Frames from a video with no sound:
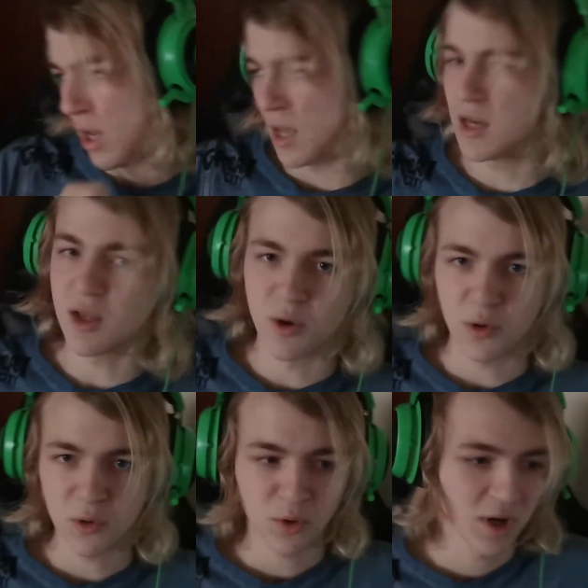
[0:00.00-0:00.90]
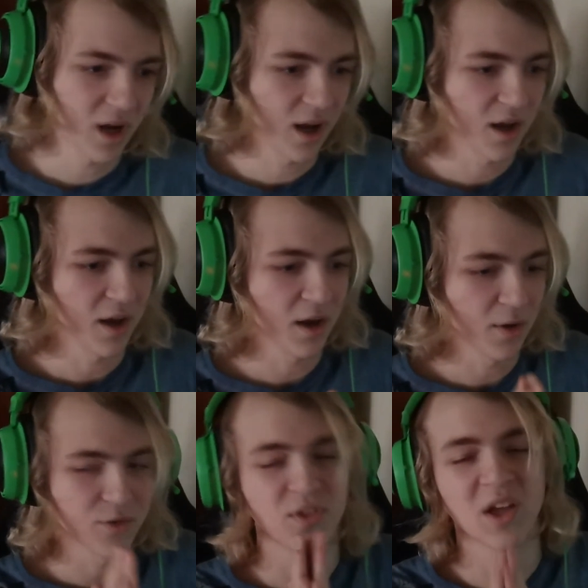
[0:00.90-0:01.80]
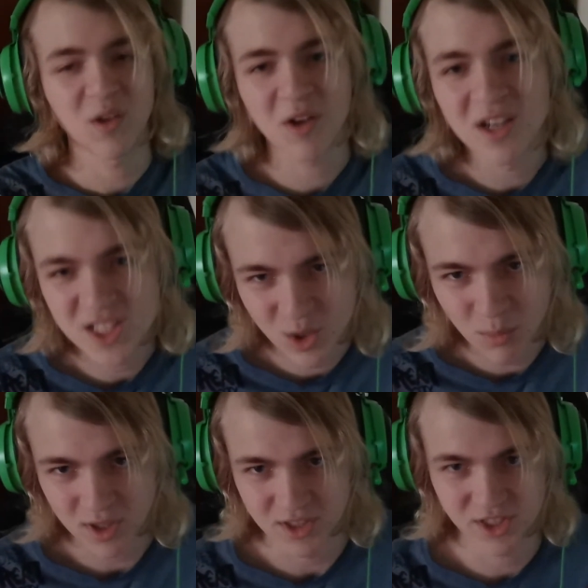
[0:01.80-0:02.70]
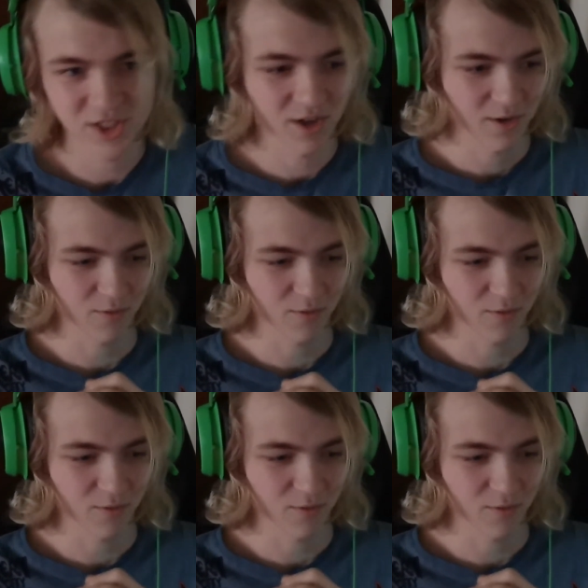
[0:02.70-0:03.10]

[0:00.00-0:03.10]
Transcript: Anywho, uh, thank you guys so much